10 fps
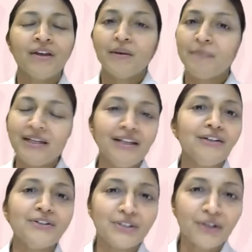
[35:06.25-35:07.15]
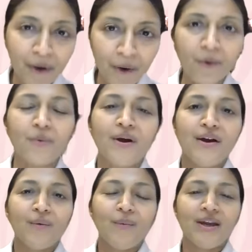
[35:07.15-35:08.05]
many years ago,
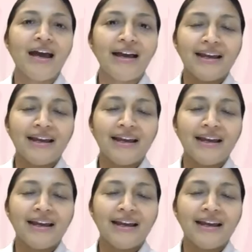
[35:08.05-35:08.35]
when I